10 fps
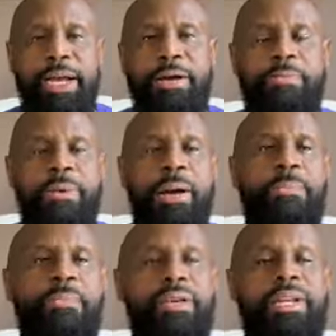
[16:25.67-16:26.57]
uh,
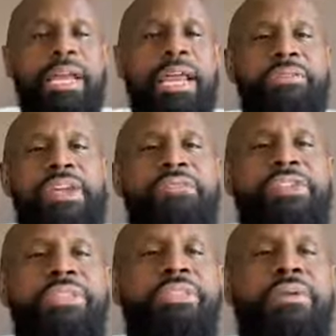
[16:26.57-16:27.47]
I'm putting a lot of
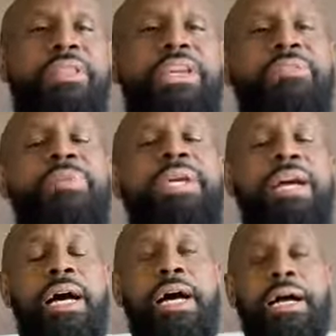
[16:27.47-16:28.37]
emphasis on this
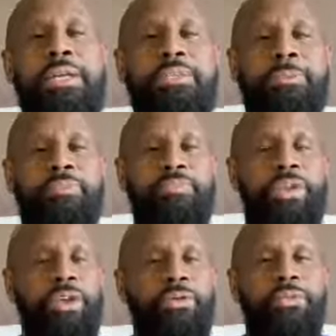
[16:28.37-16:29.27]
because
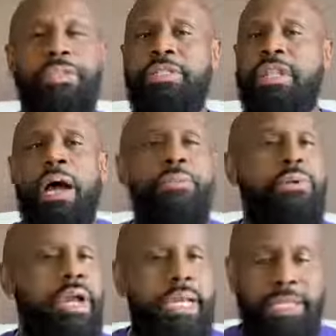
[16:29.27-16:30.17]
for some
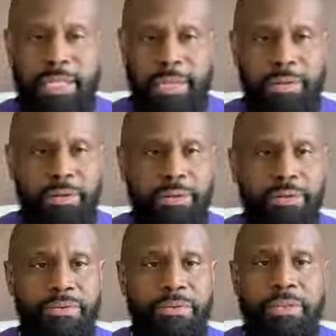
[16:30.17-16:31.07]
reason,
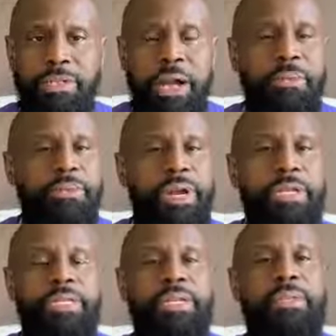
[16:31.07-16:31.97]
for some
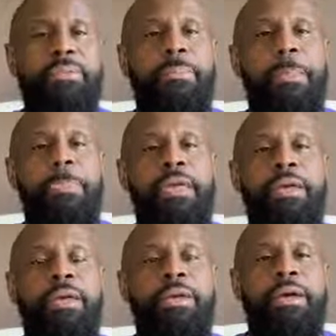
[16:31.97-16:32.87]
reason,
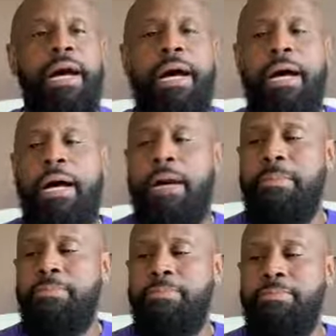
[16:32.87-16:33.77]

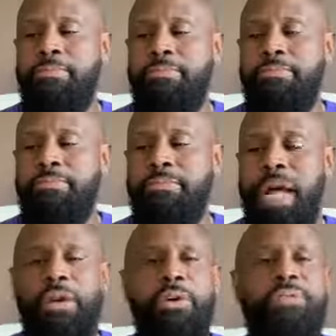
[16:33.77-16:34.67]
um,
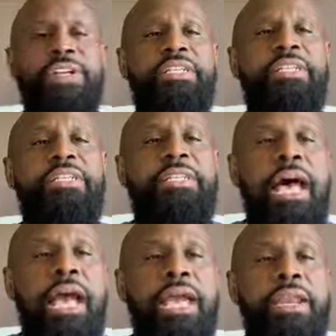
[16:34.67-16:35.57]
I don't know if it's
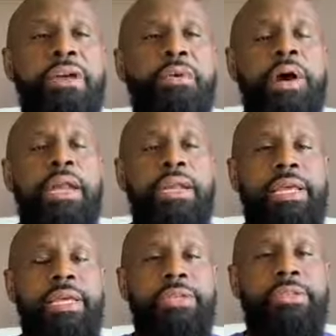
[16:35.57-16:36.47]
society or what it
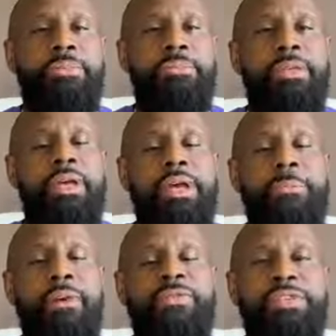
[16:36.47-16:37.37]
is,
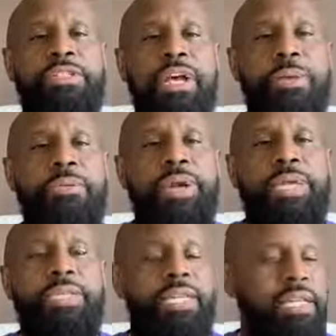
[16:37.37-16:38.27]
but for some
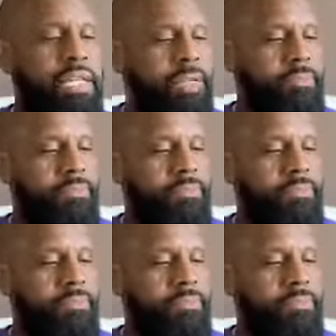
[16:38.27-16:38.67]
reason,